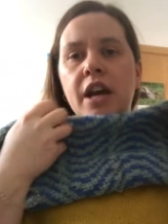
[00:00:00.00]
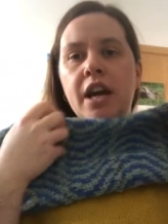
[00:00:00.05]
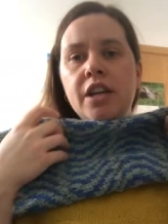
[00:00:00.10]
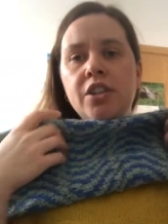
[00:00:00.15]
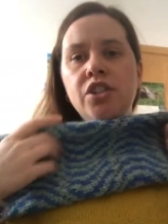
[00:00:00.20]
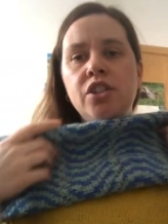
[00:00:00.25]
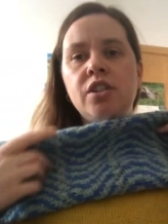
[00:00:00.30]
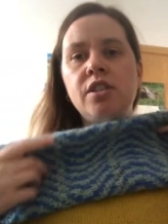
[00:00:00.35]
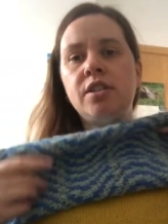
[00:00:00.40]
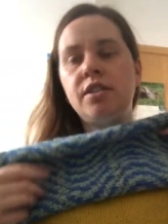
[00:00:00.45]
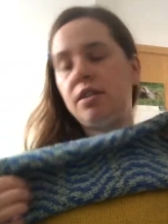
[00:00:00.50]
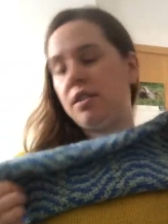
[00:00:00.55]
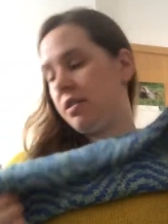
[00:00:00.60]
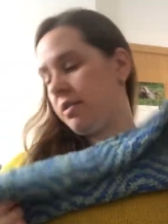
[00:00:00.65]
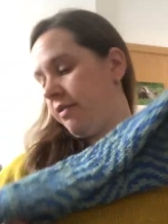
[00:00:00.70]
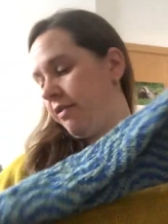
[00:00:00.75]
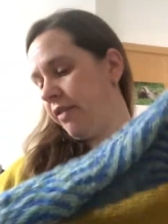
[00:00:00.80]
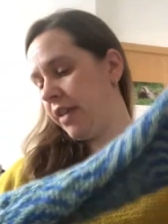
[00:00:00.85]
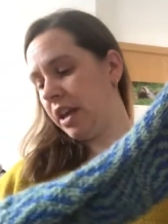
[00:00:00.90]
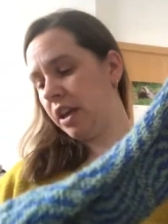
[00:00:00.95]
I just
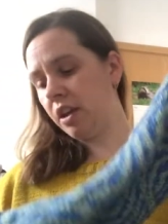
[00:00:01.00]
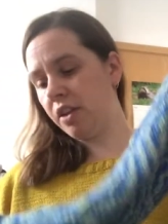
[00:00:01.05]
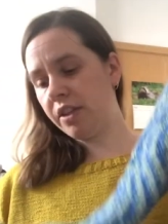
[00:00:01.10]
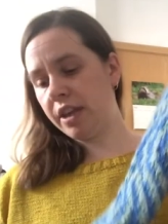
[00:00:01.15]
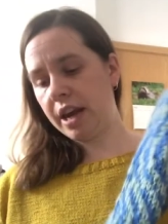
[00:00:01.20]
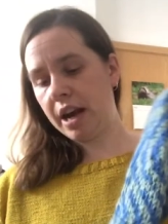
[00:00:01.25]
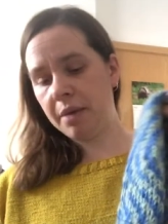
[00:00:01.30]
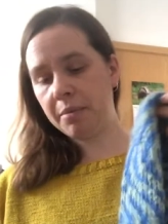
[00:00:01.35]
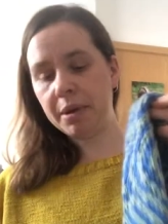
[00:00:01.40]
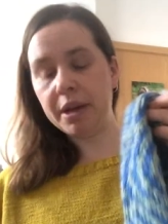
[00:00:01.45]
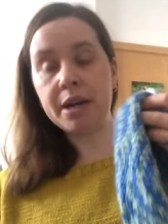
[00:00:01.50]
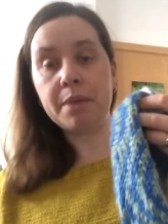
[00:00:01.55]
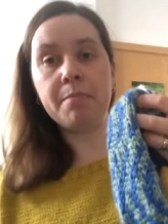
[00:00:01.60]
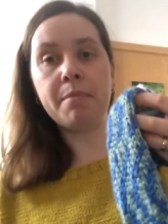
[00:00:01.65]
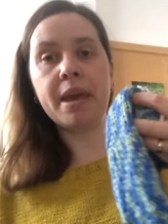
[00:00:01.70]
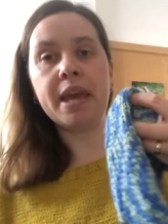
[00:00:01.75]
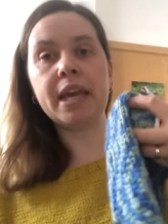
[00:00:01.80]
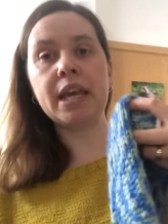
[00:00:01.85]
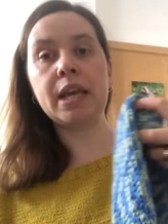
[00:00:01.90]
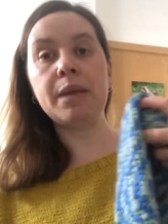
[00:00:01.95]
figure that I'm gonna
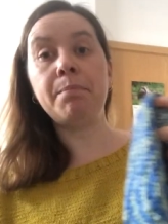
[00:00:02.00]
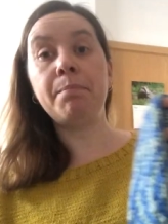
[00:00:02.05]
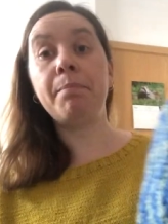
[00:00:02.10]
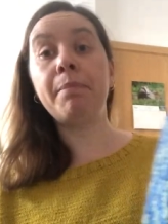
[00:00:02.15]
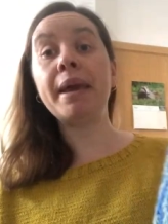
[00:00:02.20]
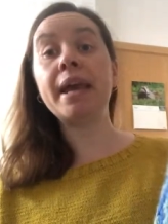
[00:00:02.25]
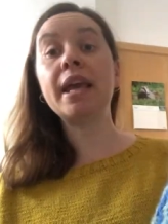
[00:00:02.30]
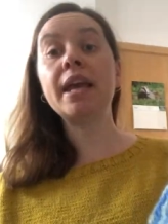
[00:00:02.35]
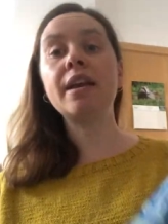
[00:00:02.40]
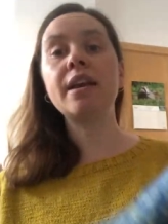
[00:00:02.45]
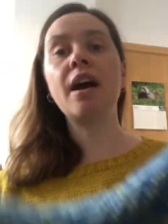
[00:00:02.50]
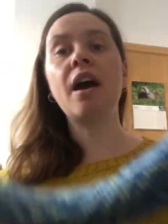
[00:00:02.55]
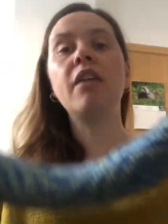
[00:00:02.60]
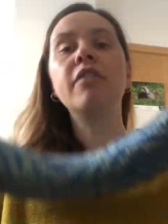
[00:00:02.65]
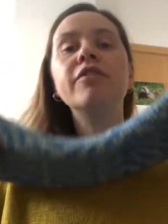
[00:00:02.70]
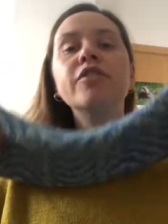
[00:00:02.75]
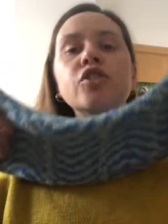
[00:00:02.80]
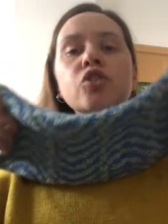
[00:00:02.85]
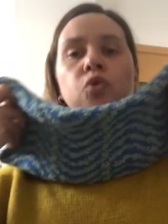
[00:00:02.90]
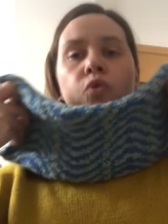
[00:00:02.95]
make it big
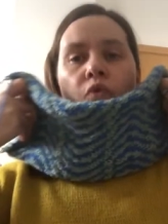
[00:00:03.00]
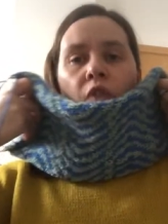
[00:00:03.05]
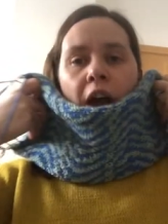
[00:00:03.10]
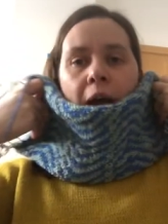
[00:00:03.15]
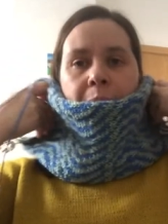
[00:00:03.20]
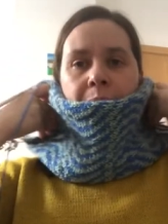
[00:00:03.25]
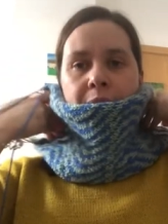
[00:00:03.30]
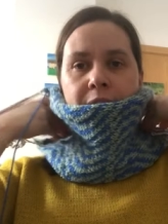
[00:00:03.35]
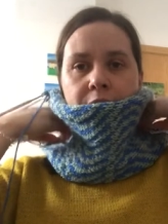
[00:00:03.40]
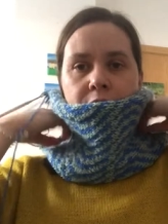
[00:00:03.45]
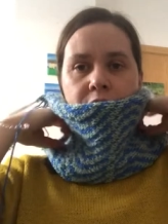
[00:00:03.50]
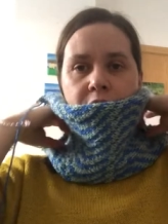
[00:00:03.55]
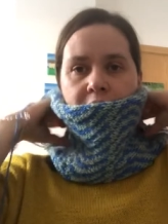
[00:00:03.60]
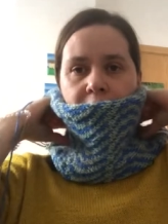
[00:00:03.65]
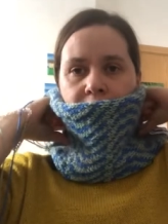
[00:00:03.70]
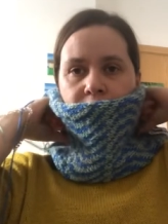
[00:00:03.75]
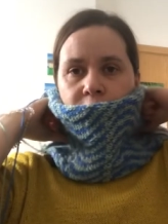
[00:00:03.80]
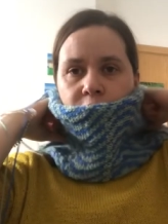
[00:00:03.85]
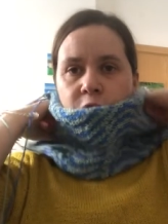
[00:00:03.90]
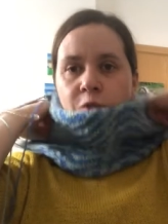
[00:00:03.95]
enough to wrap it
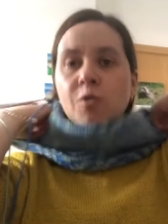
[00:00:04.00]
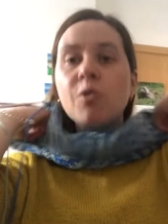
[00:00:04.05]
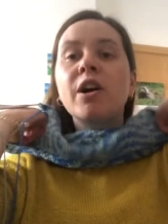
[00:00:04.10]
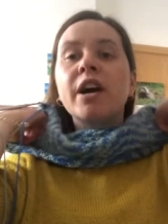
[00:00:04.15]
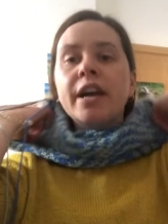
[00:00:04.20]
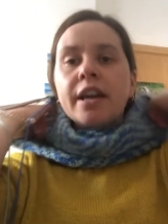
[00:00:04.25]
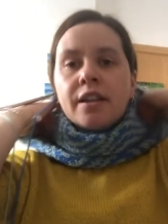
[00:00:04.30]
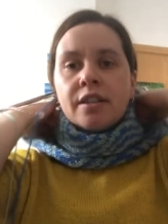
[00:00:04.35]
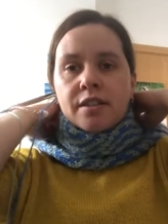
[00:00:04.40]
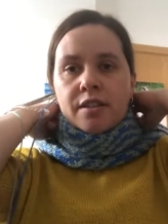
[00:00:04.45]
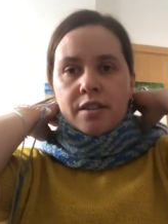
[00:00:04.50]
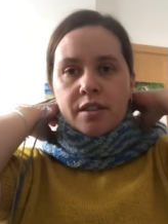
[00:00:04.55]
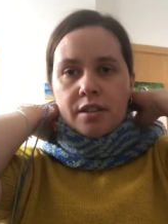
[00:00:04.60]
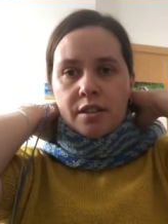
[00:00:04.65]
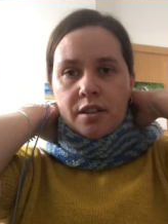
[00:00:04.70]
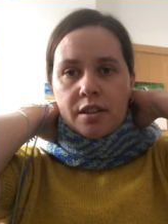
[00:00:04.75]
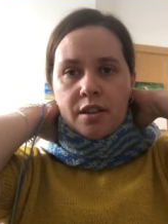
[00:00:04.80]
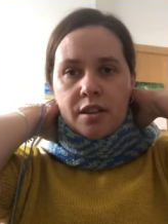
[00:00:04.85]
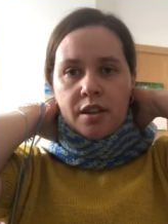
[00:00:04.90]
around twice.